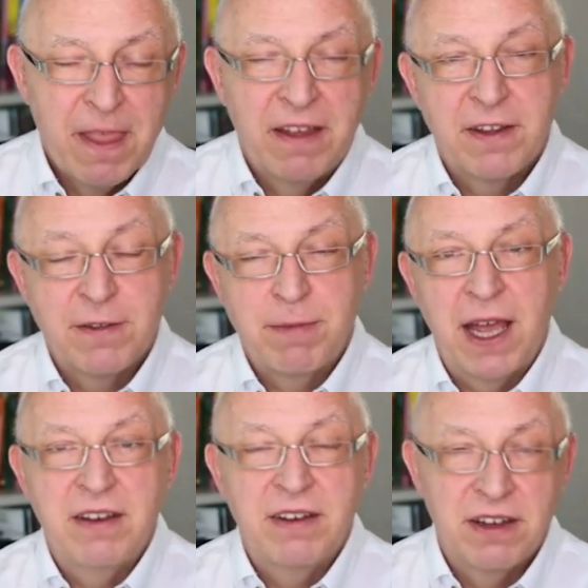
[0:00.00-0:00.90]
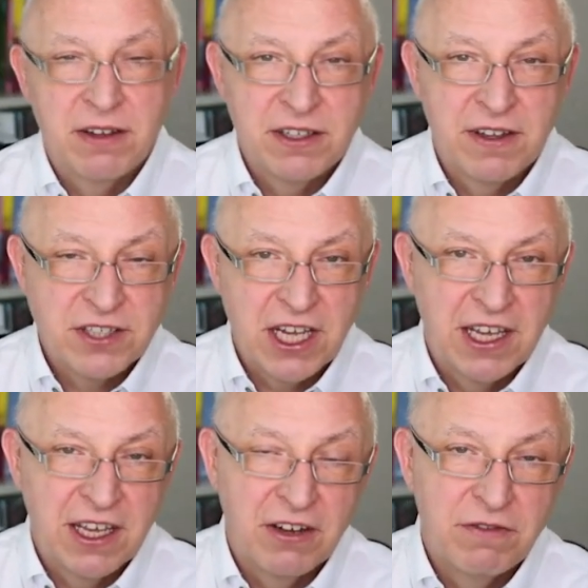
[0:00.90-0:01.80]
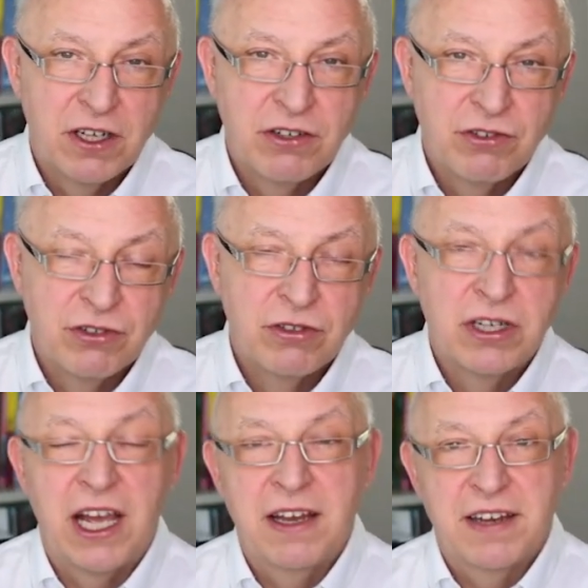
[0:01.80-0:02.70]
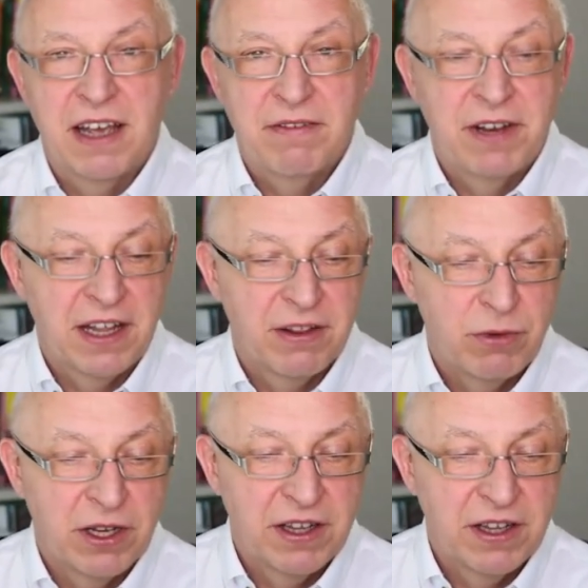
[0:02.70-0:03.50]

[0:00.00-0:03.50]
suspend the checking of one rule and have another one